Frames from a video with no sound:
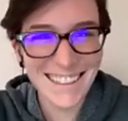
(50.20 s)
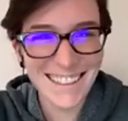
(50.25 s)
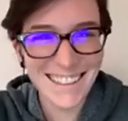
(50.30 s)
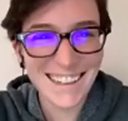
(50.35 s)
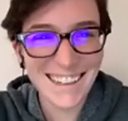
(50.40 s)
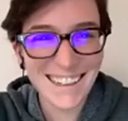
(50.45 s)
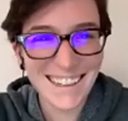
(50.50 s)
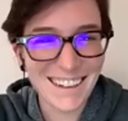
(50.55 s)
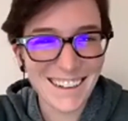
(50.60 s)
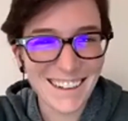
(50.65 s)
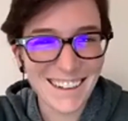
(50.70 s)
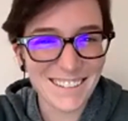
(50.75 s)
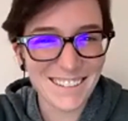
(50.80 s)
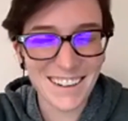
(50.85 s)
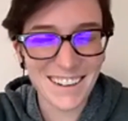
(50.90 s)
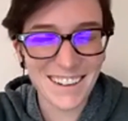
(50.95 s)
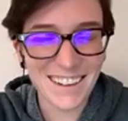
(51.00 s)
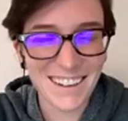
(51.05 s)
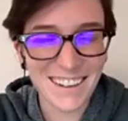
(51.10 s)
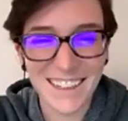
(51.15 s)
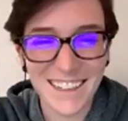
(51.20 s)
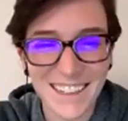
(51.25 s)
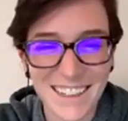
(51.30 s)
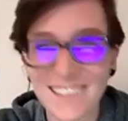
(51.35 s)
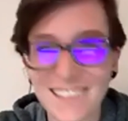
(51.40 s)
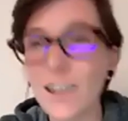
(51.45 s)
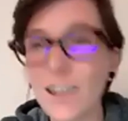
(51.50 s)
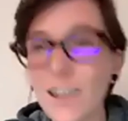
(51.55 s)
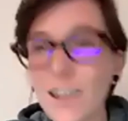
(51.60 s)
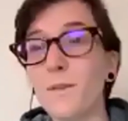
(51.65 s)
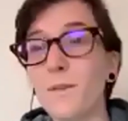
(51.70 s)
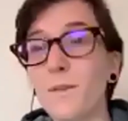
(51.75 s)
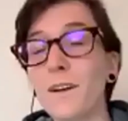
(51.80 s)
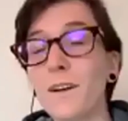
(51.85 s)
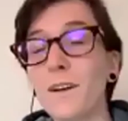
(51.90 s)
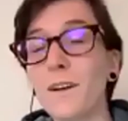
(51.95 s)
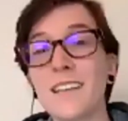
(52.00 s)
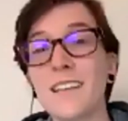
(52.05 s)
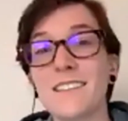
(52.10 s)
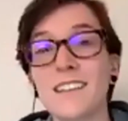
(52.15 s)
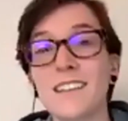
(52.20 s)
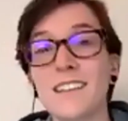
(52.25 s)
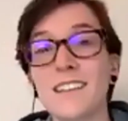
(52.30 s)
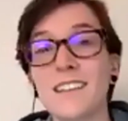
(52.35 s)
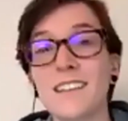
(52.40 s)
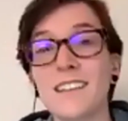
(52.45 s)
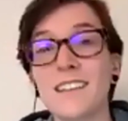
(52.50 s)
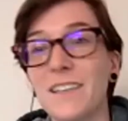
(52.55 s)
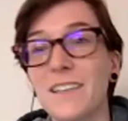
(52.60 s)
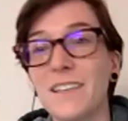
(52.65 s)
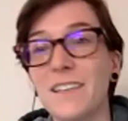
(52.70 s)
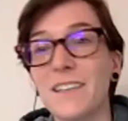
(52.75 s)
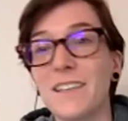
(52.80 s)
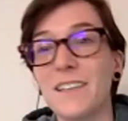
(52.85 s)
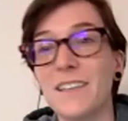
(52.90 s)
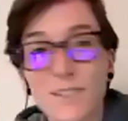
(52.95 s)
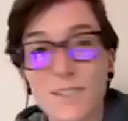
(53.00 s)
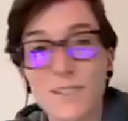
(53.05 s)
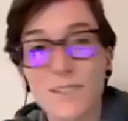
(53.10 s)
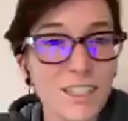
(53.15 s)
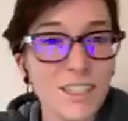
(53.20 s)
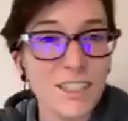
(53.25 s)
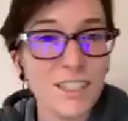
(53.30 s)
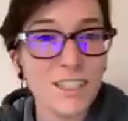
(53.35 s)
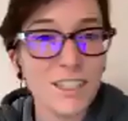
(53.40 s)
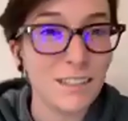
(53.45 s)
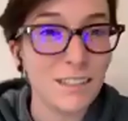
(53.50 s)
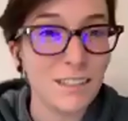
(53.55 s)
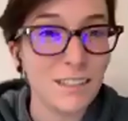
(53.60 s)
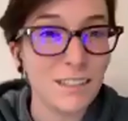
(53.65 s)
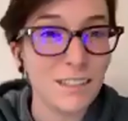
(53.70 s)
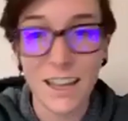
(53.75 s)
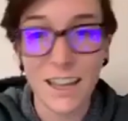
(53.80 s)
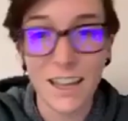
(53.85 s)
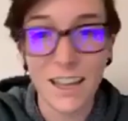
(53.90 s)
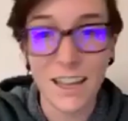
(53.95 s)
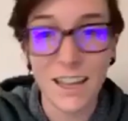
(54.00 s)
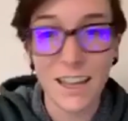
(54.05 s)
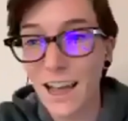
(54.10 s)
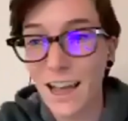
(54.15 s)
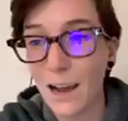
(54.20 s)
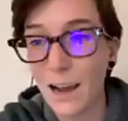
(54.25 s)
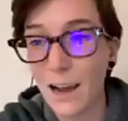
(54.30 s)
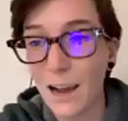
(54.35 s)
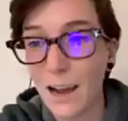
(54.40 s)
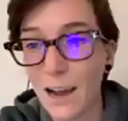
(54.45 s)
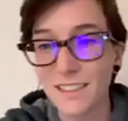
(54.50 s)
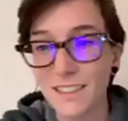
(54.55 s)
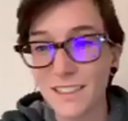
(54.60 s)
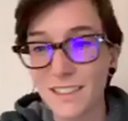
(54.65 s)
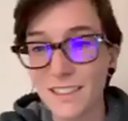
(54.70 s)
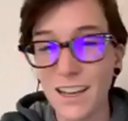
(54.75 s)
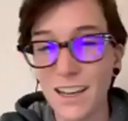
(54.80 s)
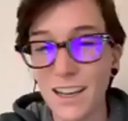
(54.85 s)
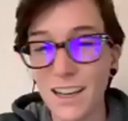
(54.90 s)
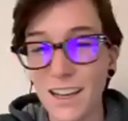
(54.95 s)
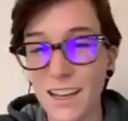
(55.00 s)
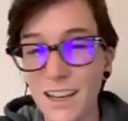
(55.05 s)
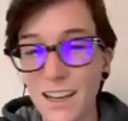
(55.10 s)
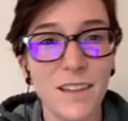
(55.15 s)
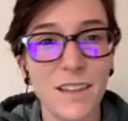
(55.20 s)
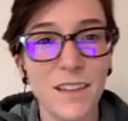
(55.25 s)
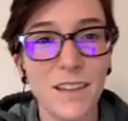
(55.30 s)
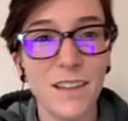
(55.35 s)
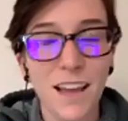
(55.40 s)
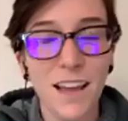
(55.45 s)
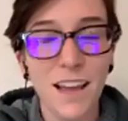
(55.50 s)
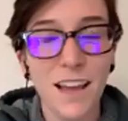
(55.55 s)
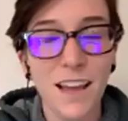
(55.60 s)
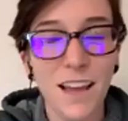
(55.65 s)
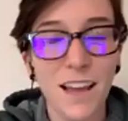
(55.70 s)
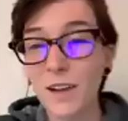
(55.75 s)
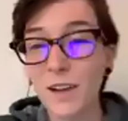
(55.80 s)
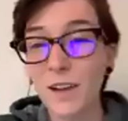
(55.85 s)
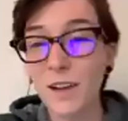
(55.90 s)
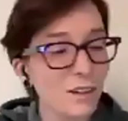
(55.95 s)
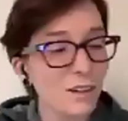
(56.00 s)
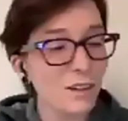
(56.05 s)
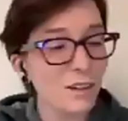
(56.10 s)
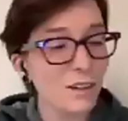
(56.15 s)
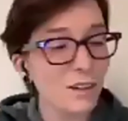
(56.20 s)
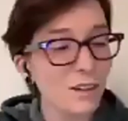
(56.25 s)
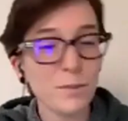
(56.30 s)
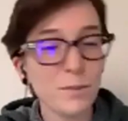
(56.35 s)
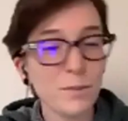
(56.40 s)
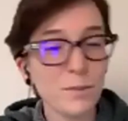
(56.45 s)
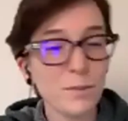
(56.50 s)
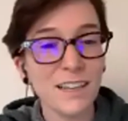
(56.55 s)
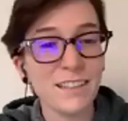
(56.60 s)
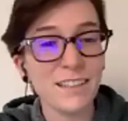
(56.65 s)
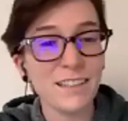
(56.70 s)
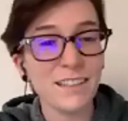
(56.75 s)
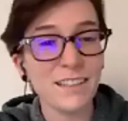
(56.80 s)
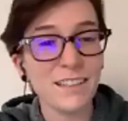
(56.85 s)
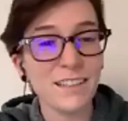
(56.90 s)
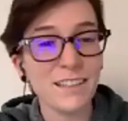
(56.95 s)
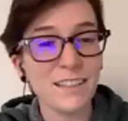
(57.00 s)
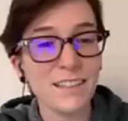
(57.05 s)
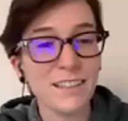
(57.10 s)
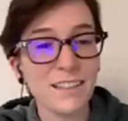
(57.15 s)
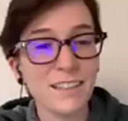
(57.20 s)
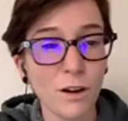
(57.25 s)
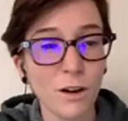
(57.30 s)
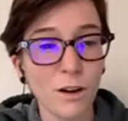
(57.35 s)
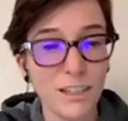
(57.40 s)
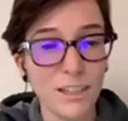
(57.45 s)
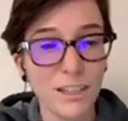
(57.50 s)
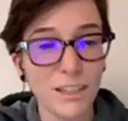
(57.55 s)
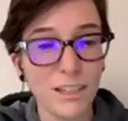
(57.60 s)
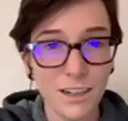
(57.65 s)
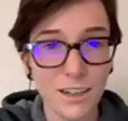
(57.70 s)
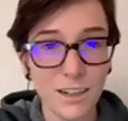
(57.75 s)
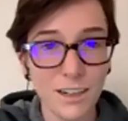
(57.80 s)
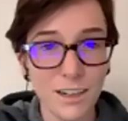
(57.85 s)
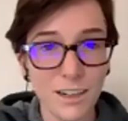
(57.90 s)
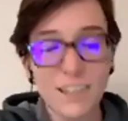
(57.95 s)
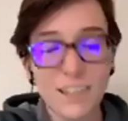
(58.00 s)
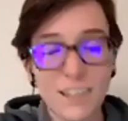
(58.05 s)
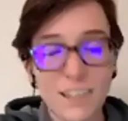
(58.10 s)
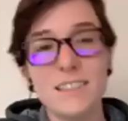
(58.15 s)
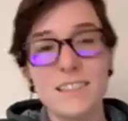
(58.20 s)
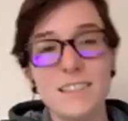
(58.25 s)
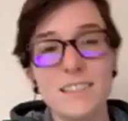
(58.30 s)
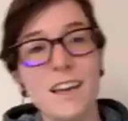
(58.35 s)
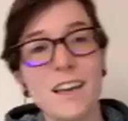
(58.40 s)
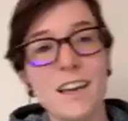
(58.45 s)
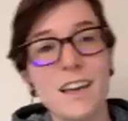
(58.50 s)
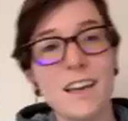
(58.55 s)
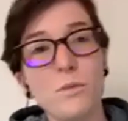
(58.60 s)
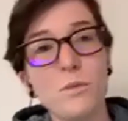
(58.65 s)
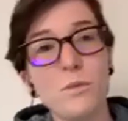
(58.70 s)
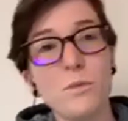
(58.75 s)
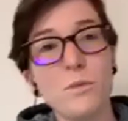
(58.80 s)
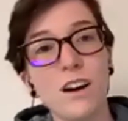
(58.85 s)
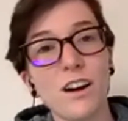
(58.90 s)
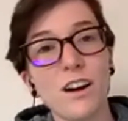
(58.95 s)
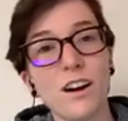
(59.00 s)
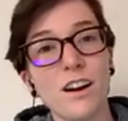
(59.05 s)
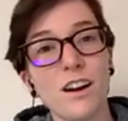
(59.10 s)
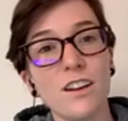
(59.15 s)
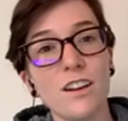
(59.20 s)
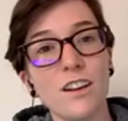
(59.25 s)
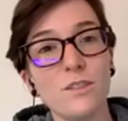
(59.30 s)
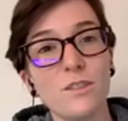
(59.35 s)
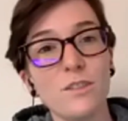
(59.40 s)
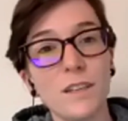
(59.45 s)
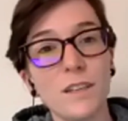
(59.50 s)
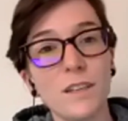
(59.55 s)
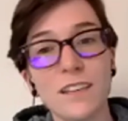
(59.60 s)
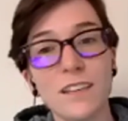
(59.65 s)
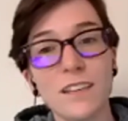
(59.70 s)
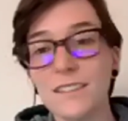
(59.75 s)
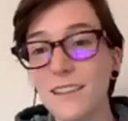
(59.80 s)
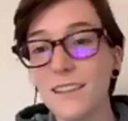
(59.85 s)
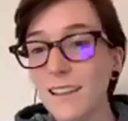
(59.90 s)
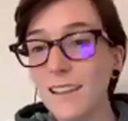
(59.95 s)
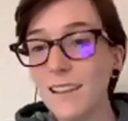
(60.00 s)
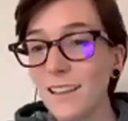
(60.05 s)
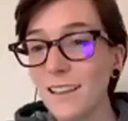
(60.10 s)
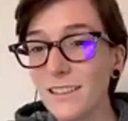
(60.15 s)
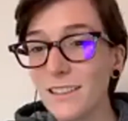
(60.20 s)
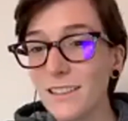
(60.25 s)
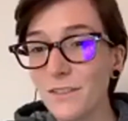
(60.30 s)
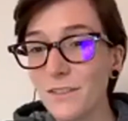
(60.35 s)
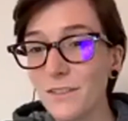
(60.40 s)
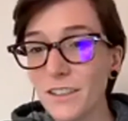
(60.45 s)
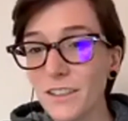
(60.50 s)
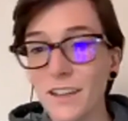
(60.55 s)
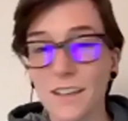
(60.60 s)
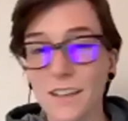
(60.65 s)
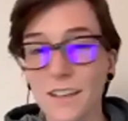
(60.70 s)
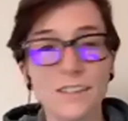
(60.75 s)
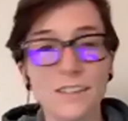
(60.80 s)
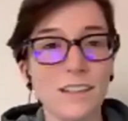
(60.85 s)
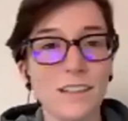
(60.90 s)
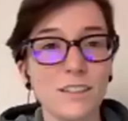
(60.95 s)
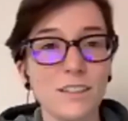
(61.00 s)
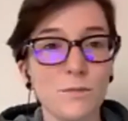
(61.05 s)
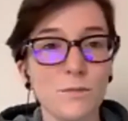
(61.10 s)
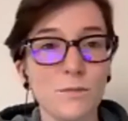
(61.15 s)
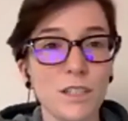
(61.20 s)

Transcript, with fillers: Alrighty. So we're going to get started because it is 3.30 and, and now is the time. Um, so hello again, everybody. Nice to see you all here. Today, we are doing a slightly different kind of session.